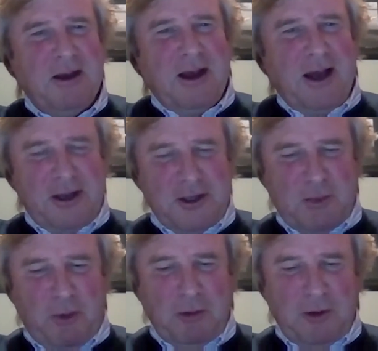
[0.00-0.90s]
And it's
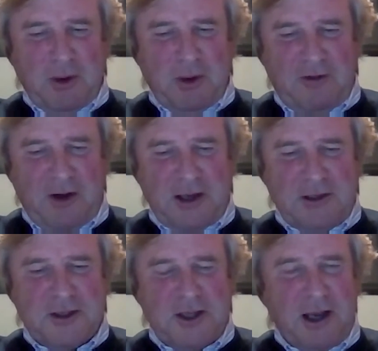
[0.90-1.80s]
probably fair
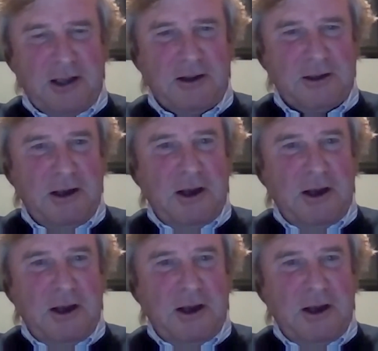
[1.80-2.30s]
to say that